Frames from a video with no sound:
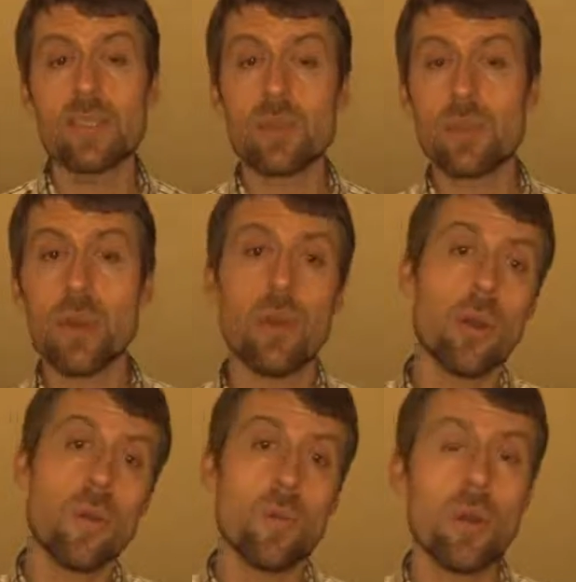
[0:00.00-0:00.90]
So,
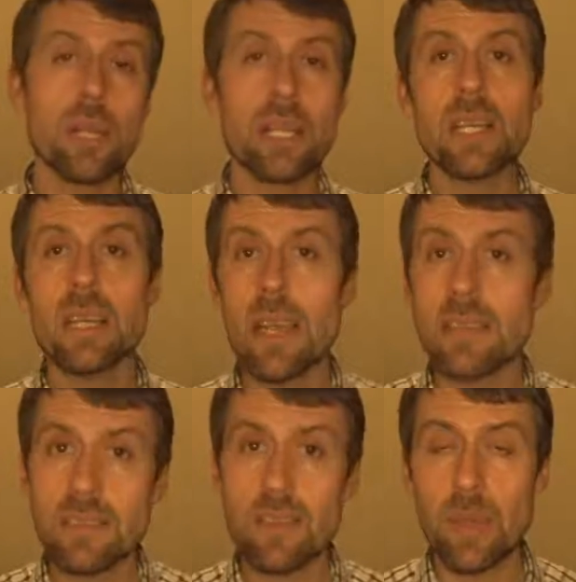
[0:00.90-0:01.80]
work
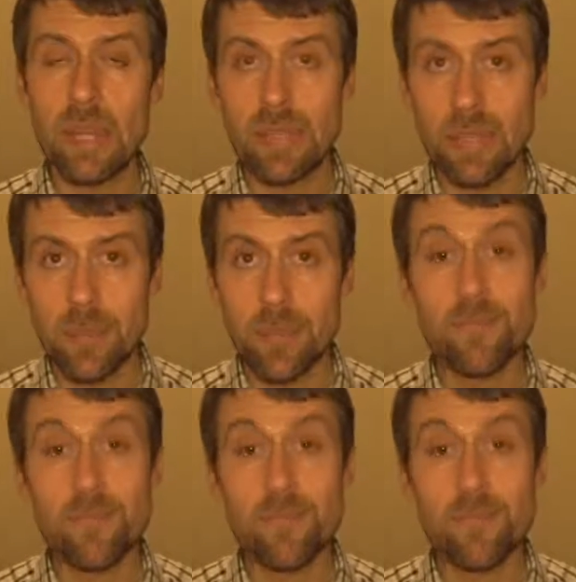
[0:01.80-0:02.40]
instability.